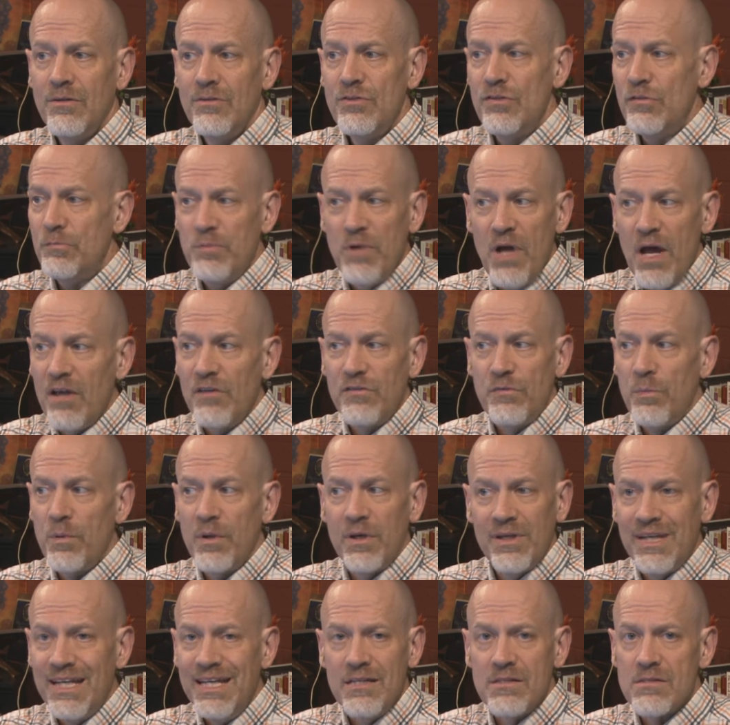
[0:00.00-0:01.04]
Just be honest about
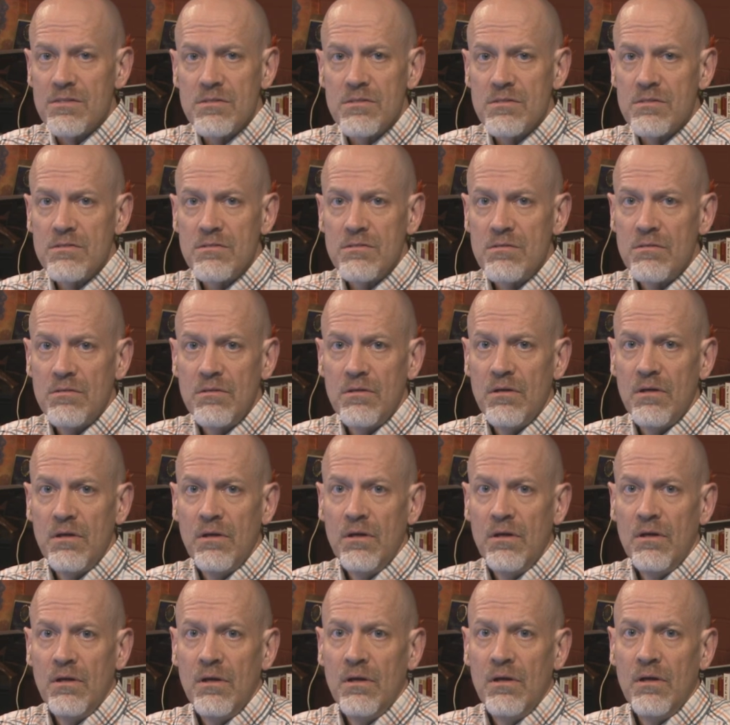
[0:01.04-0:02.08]
what it is.
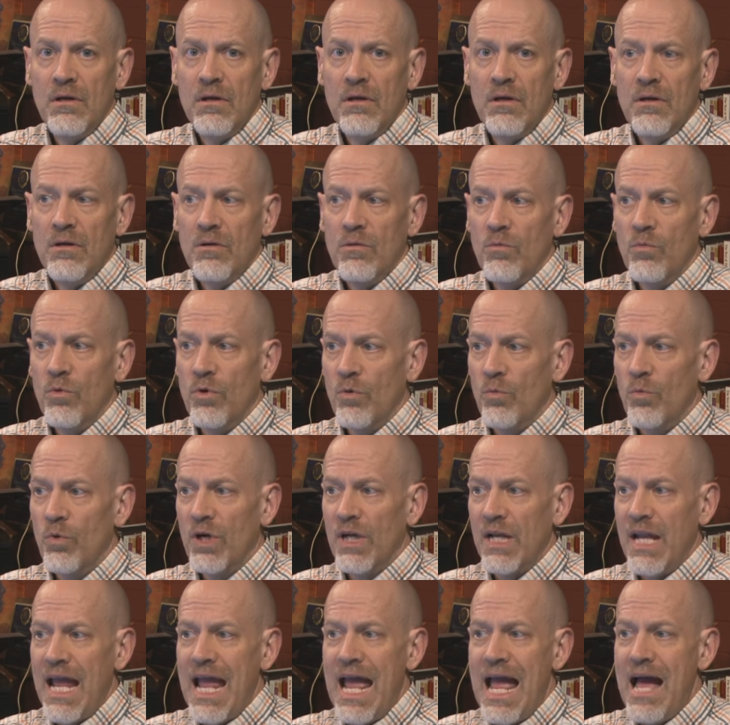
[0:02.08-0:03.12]
We're, we're
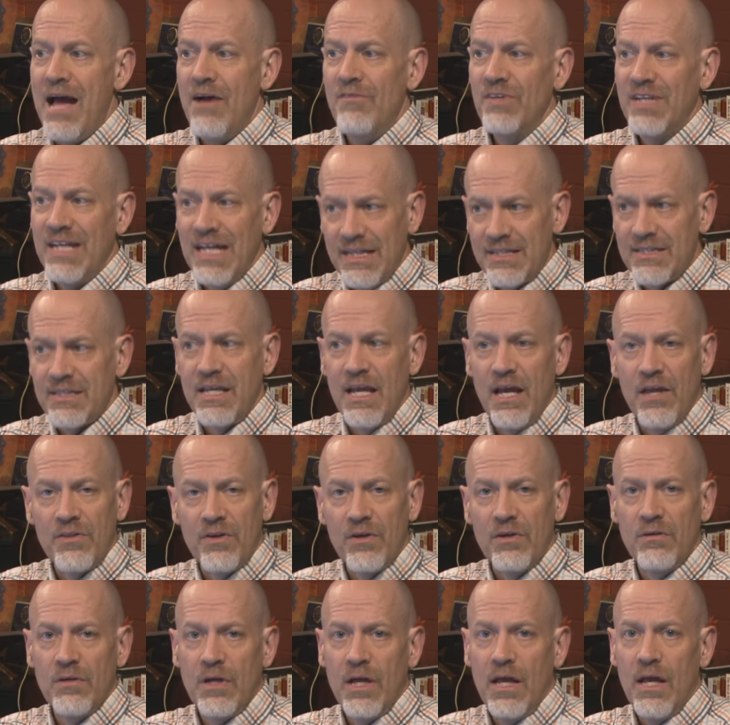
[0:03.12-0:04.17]
going to have a get
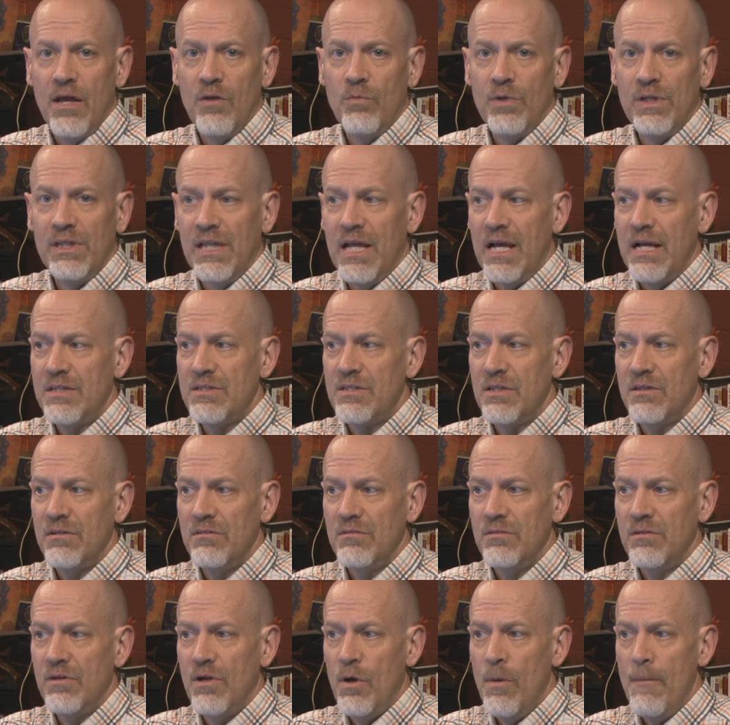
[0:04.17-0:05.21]
together and we'd like
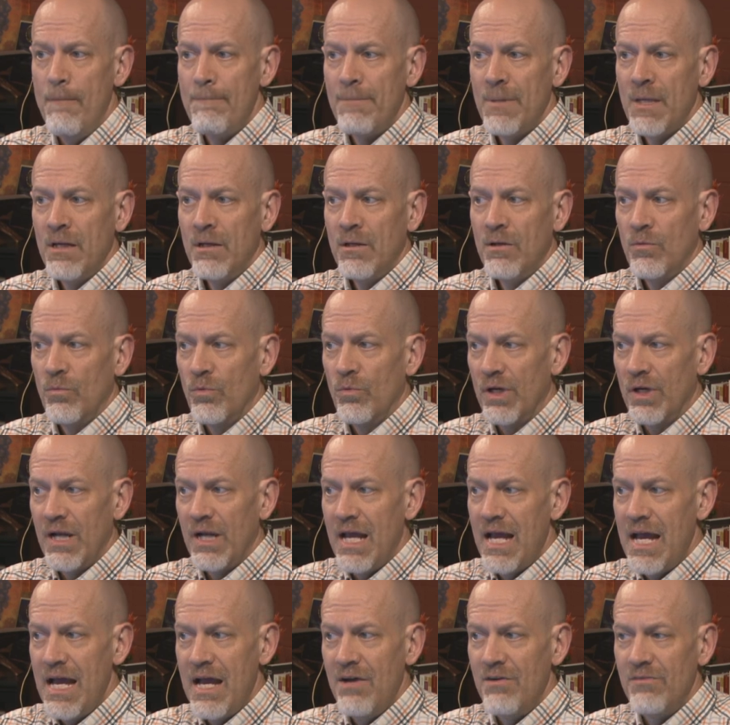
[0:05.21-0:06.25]
to, you know, we're going
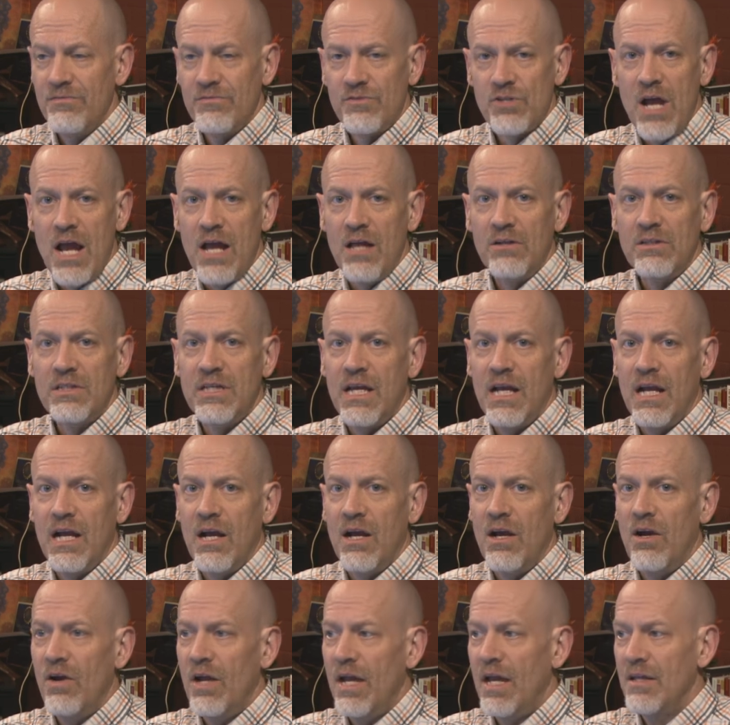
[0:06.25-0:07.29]
to have
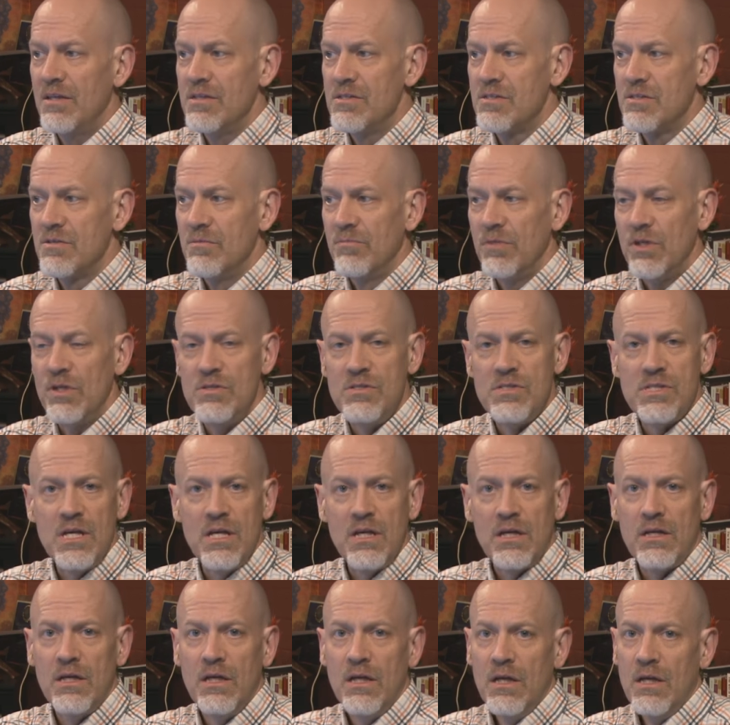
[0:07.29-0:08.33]
childcare and some
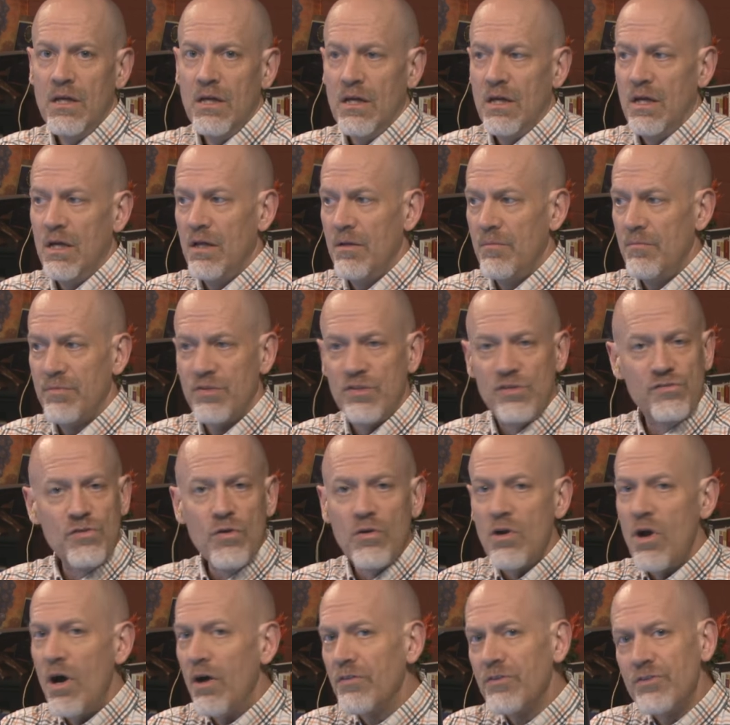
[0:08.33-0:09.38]
music. And, but just
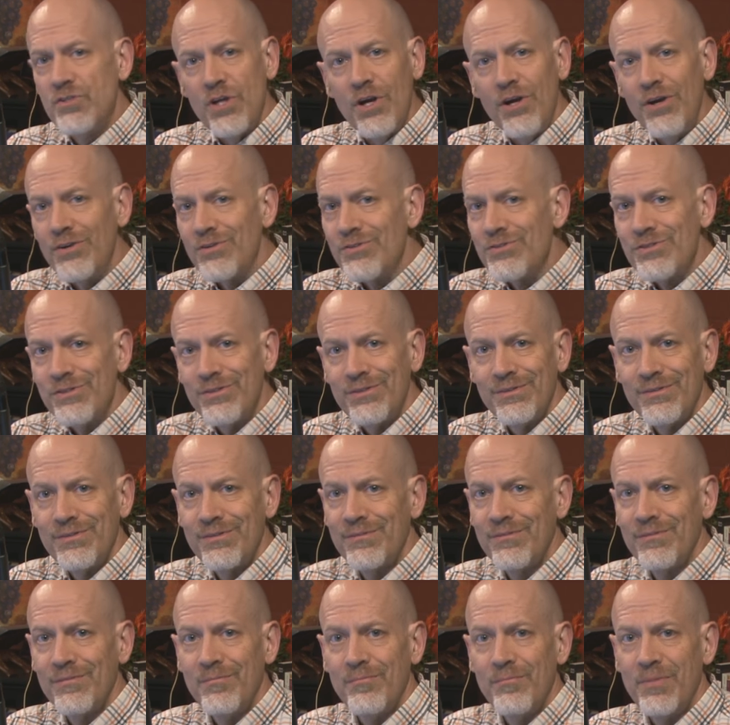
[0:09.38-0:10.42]
don't call it the church
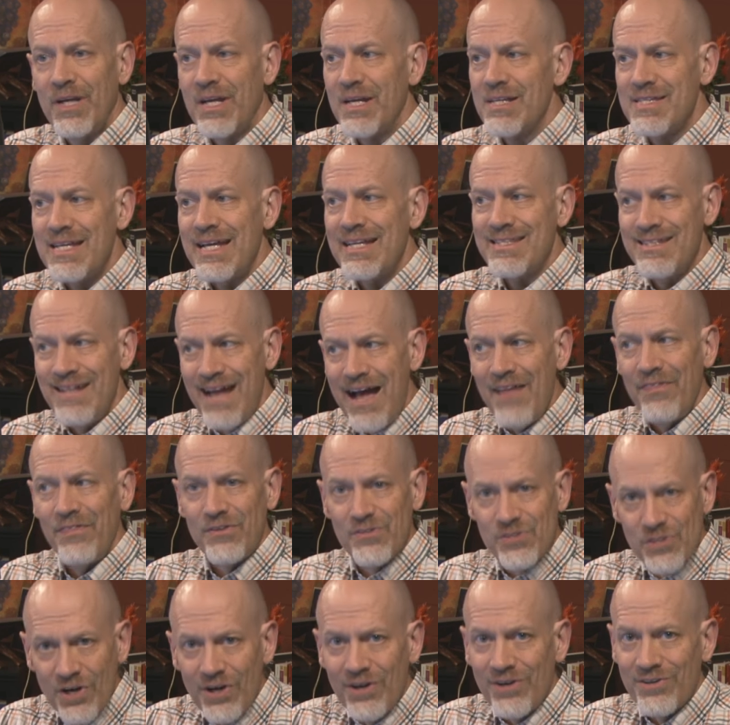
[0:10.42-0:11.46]
because that's not the
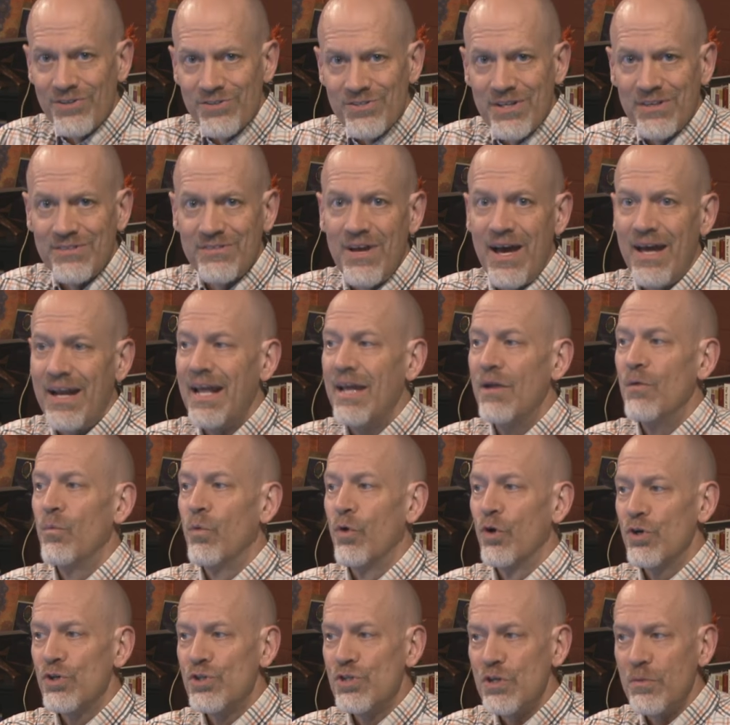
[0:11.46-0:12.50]
church. That's not a
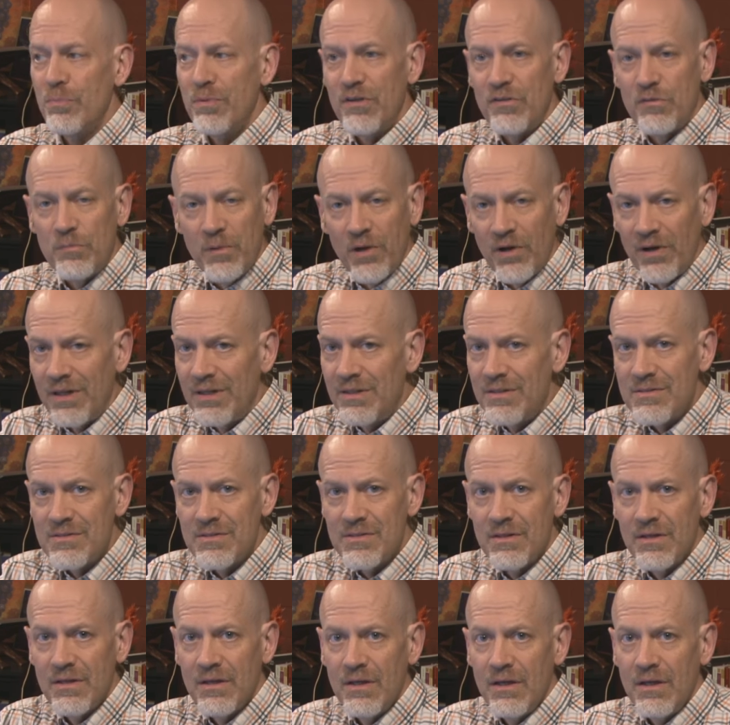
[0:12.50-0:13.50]
worship experience.